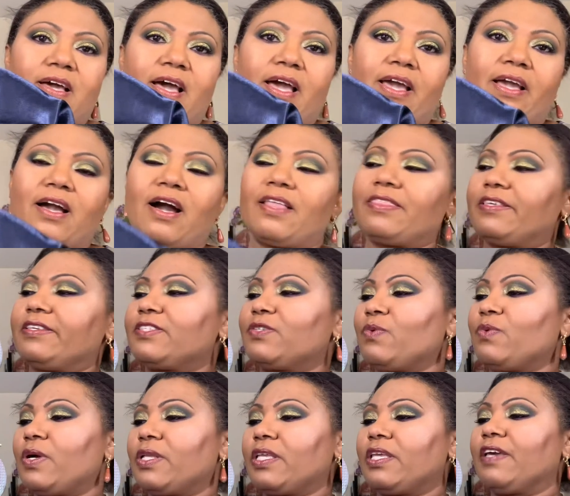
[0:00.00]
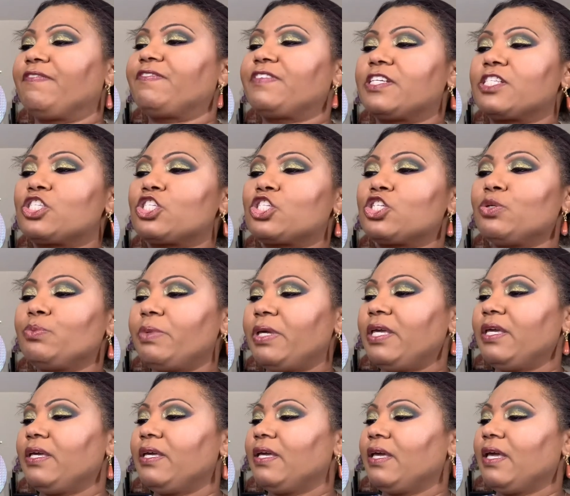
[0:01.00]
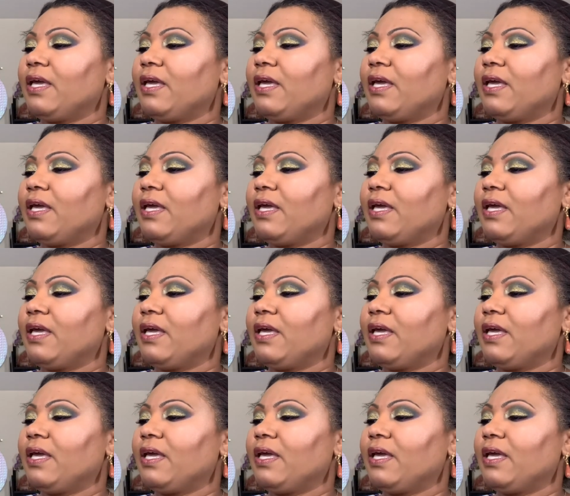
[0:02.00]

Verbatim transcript: I got this one gifted to me